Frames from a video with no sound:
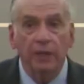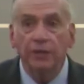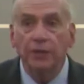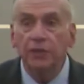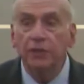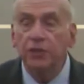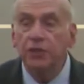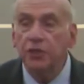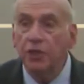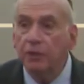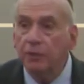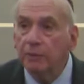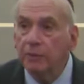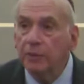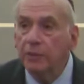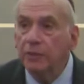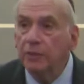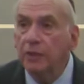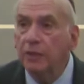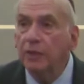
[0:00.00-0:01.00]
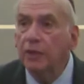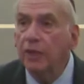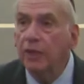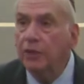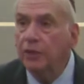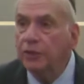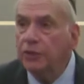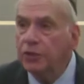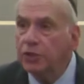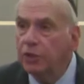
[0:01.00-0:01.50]
the Germans,
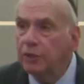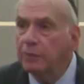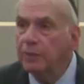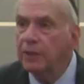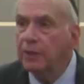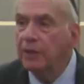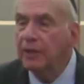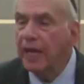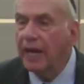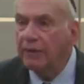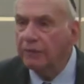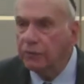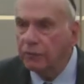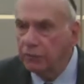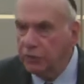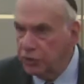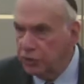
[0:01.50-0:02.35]
German cavalry,